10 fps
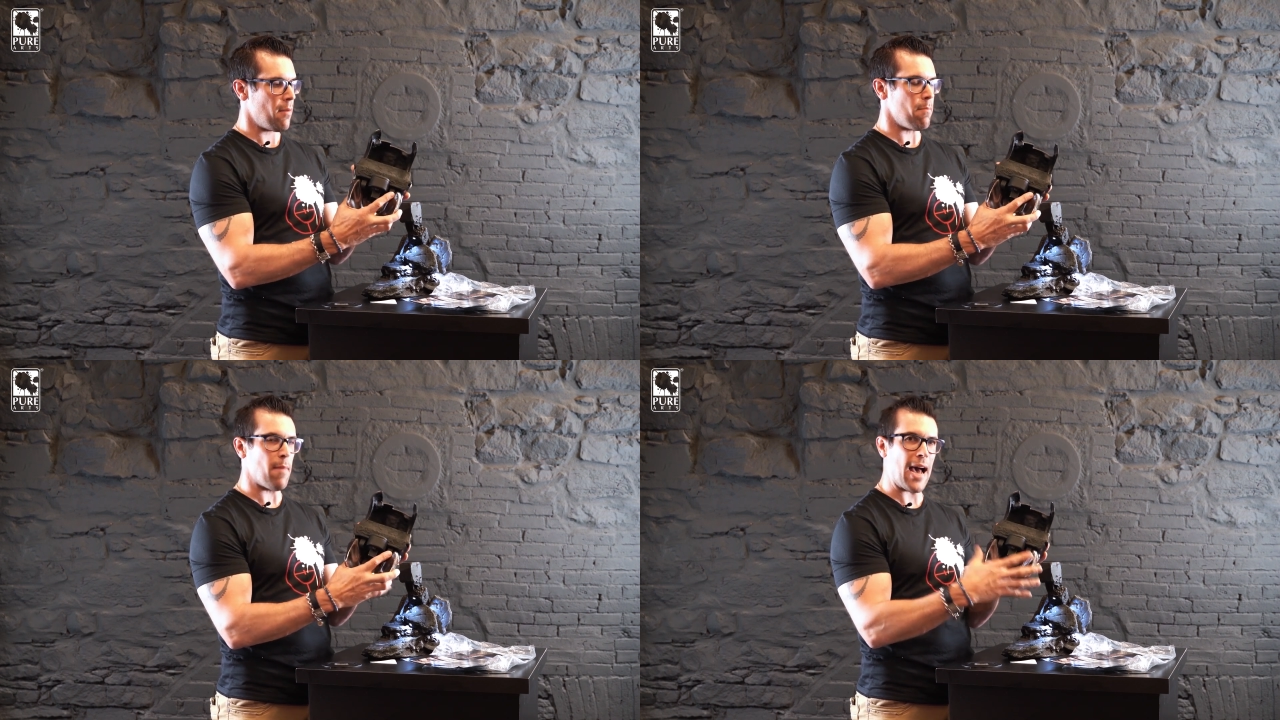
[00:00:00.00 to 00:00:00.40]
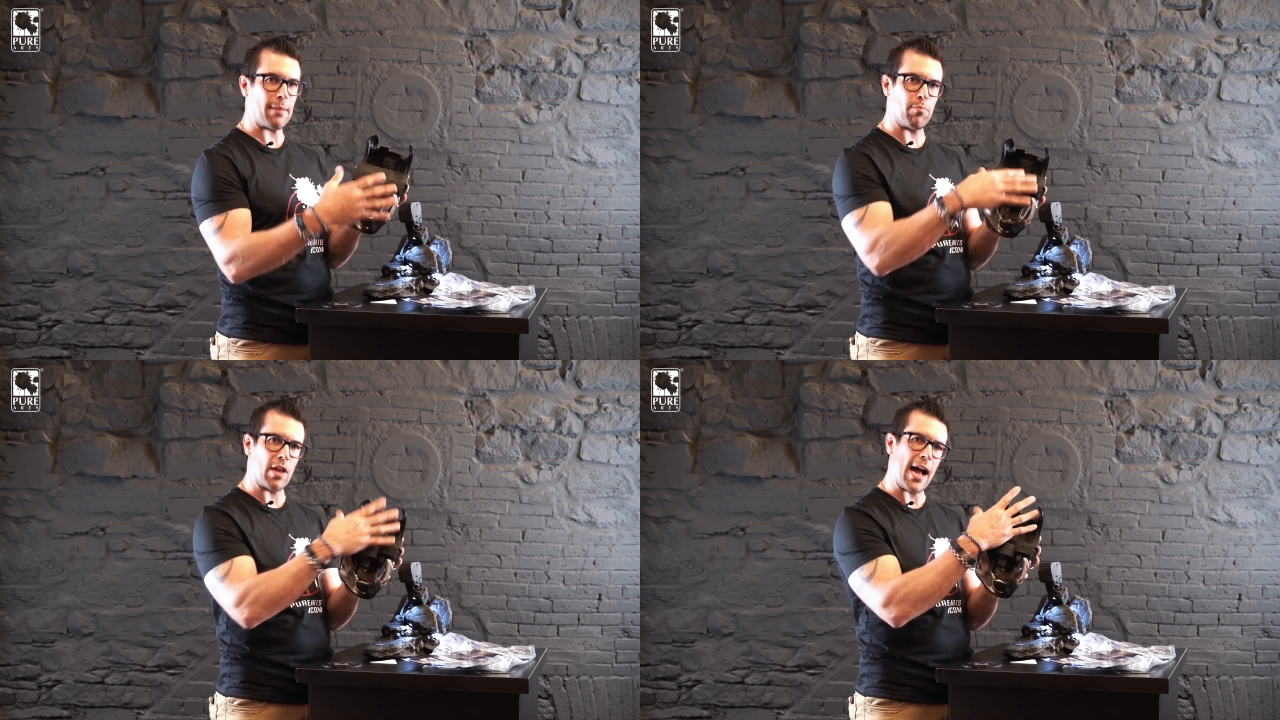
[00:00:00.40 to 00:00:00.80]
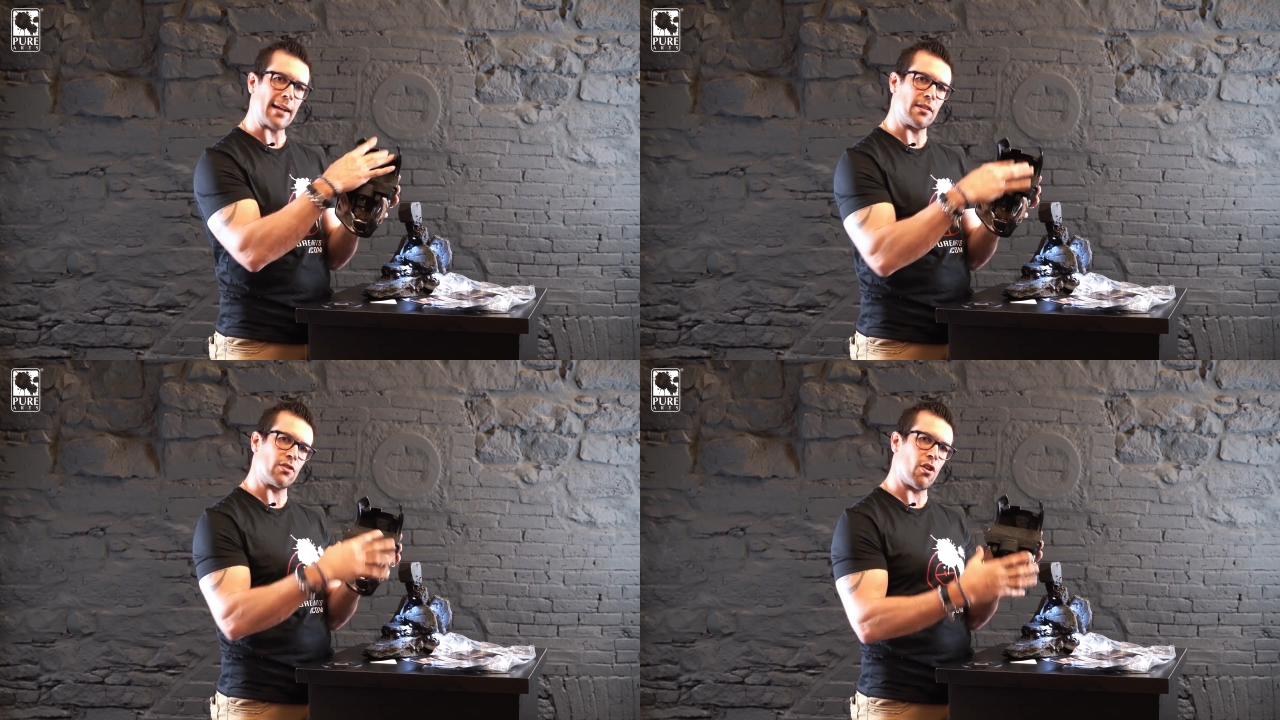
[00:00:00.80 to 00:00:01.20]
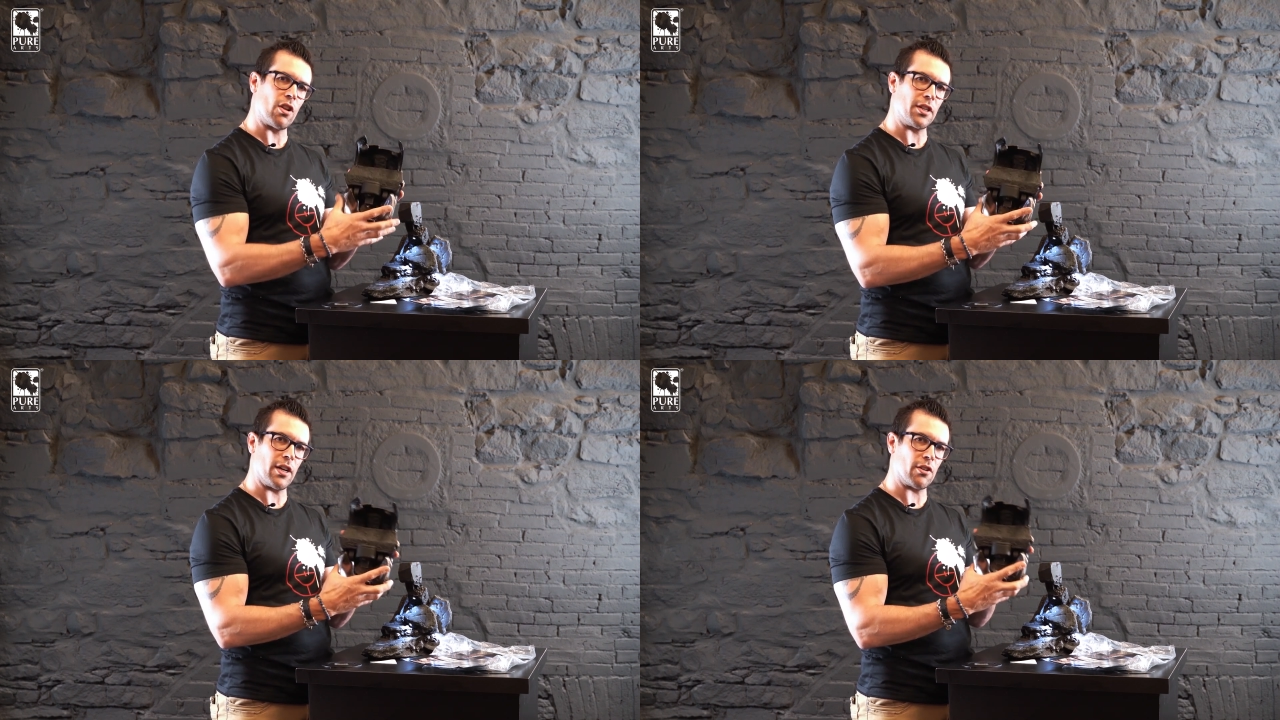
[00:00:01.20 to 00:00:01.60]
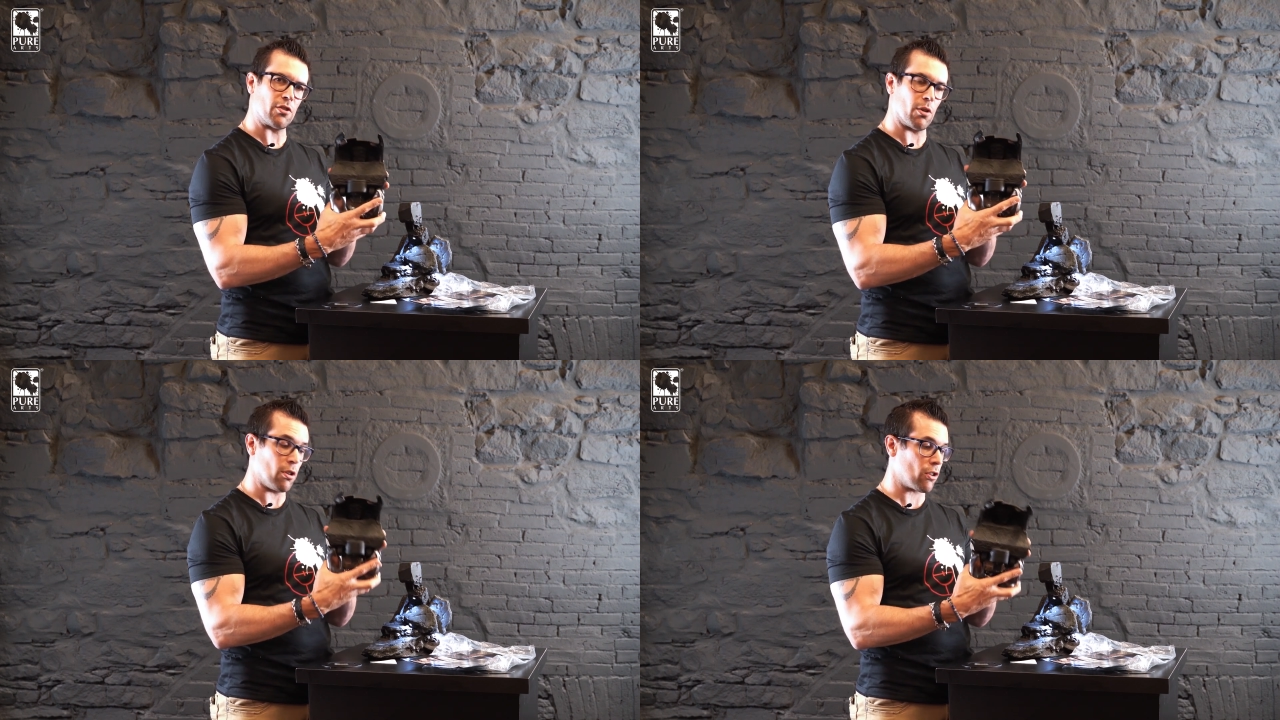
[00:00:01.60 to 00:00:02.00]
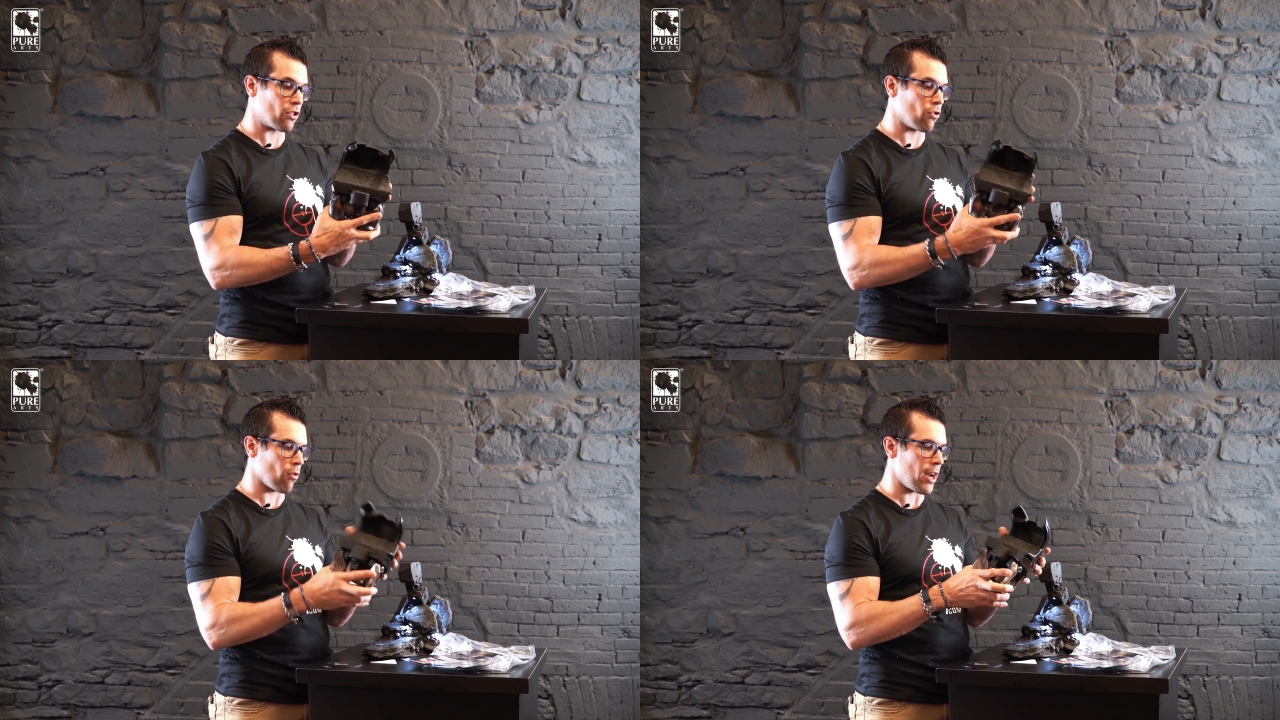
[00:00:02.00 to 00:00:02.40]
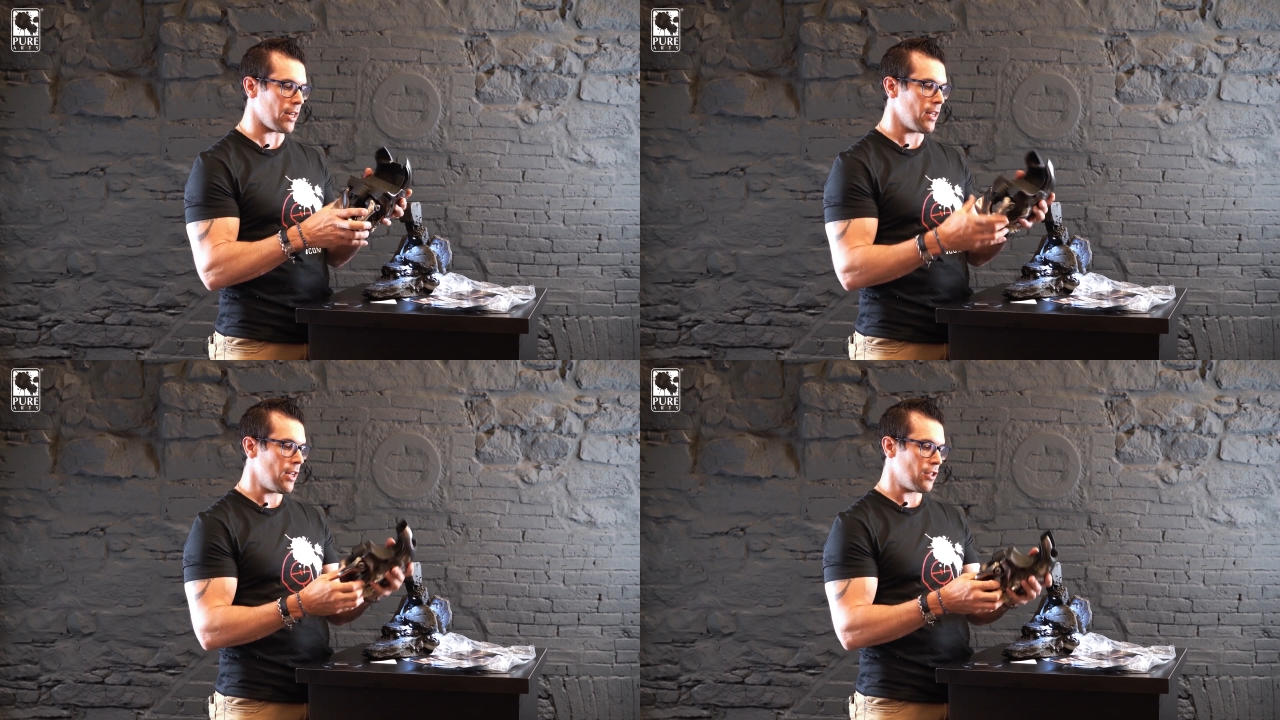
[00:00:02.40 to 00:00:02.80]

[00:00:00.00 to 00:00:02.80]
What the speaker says: matte black that's all in here. So it looks great.